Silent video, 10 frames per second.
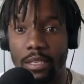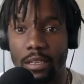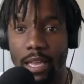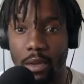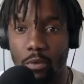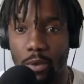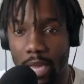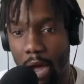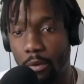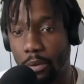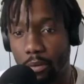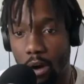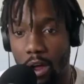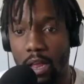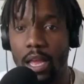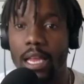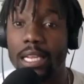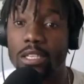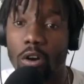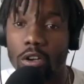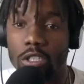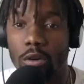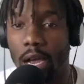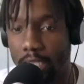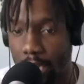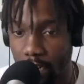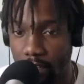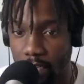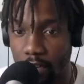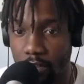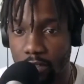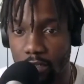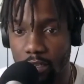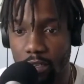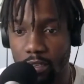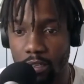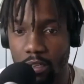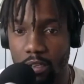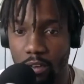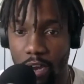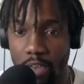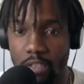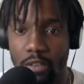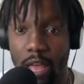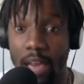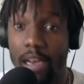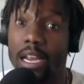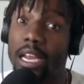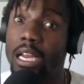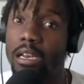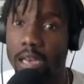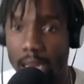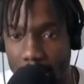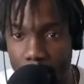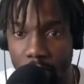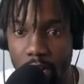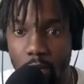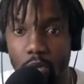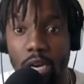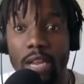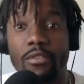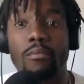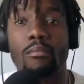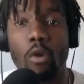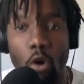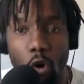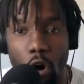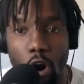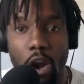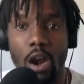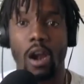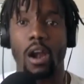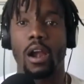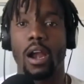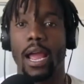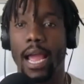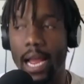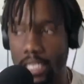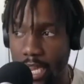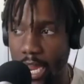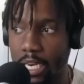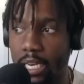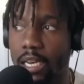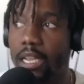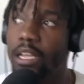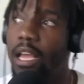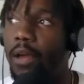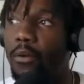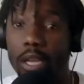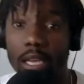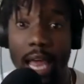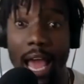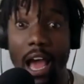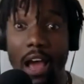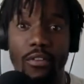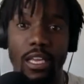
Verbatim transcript: like we got what we want. Let's also educate ourselves, right? So that next time around we're even more educated and we could have